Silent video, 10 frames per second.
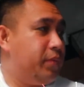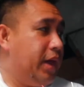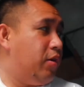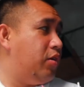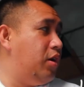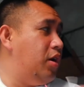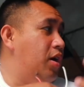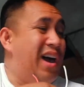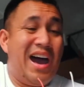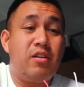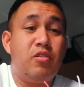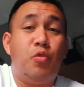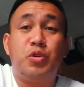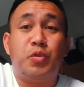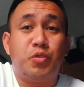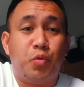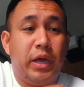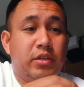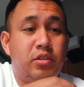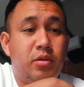Now, I don't know which one's
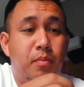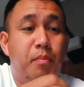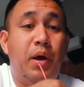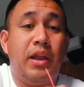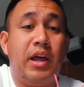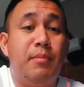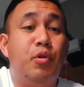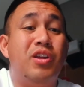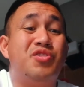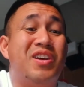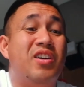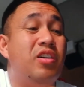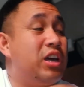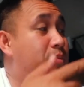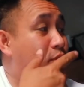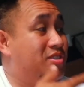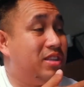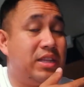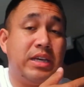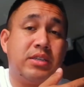which, but I'm going to try to hook it up onto
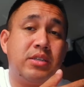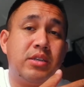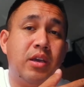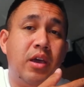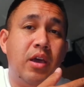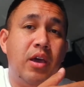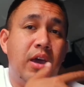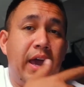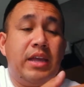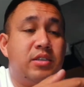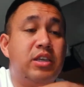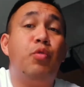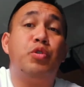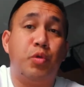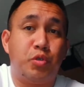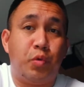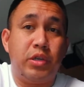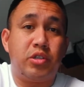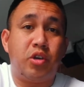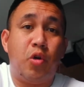this and see which one's
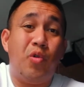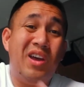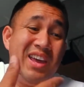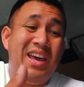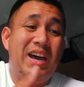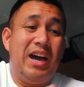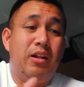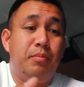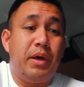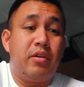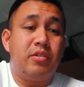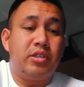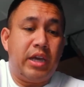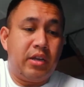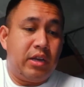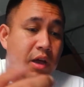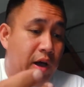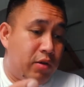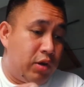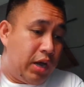which, so I'll better understand it. Now,
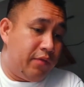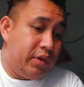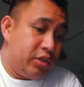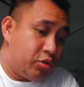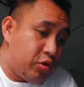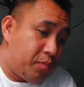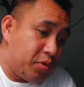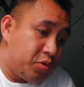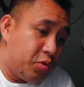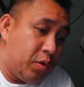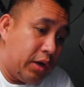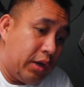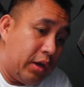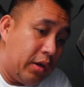I don't have any strippers, do I?